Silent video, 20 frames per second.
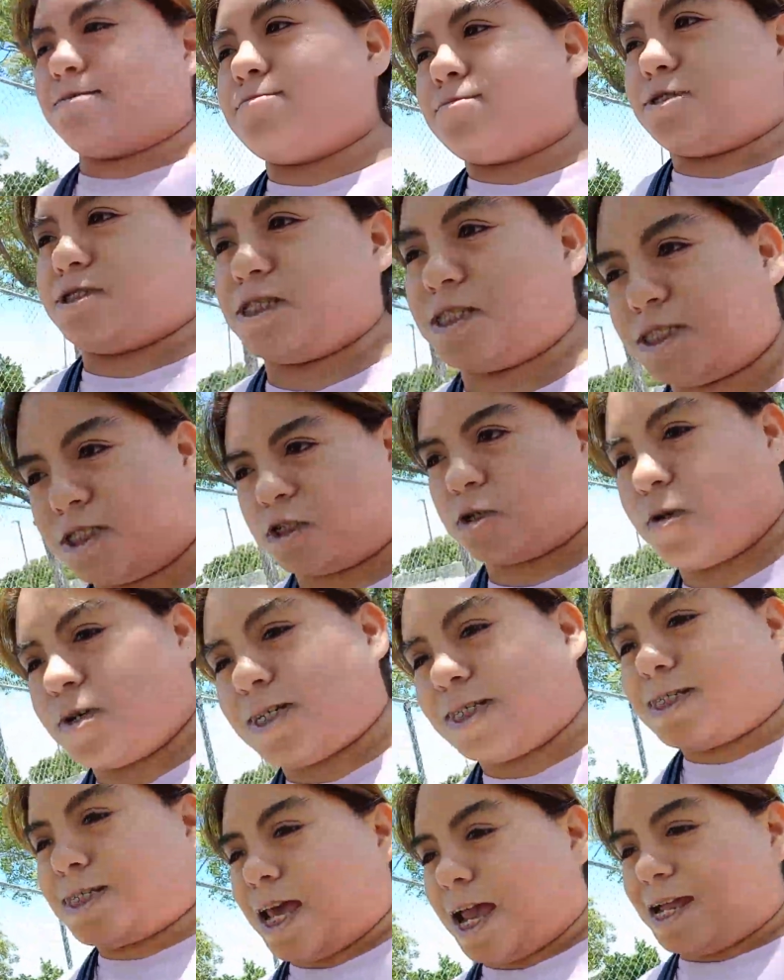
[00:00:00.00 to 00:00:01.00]
am just so
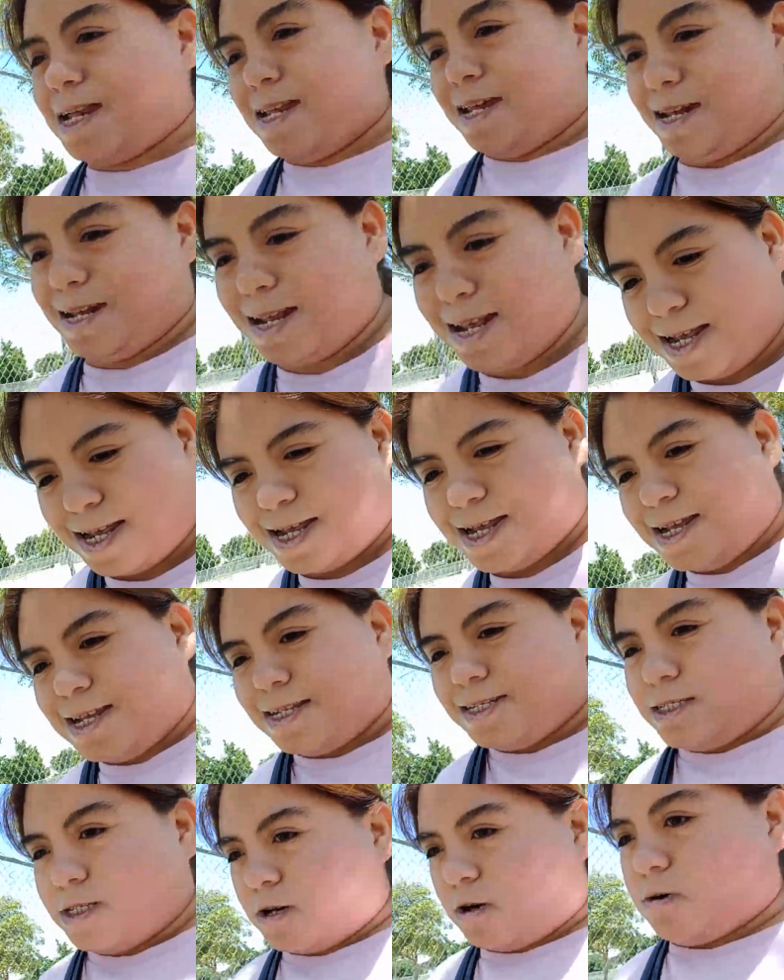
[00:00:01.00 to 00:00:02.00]
excited.
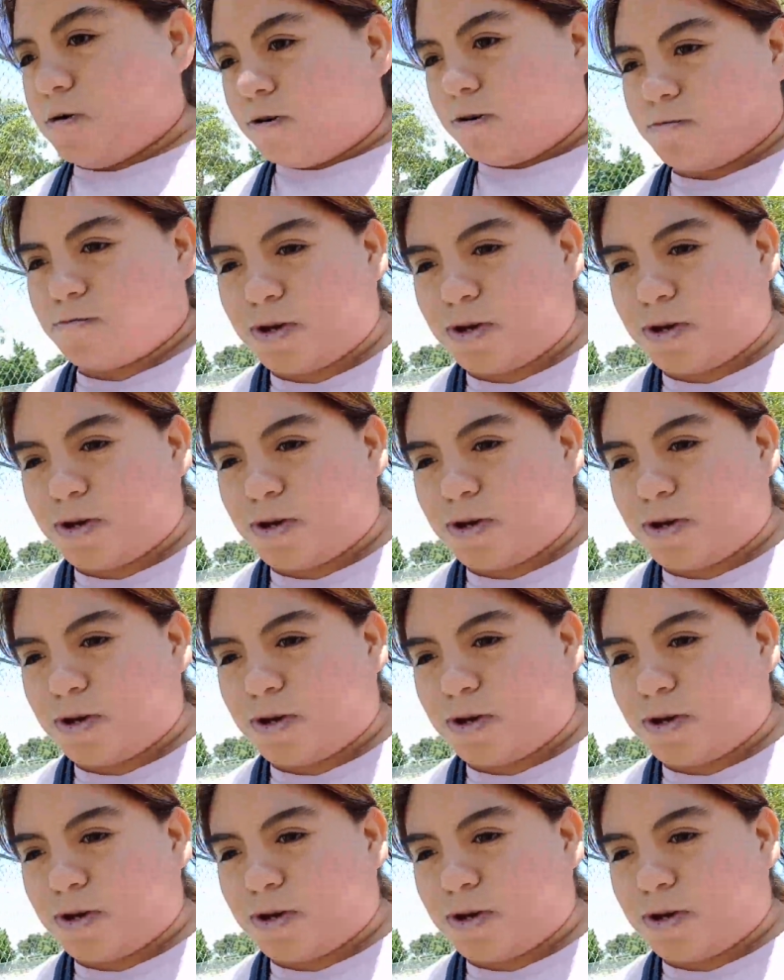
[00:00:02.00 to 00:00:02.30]
So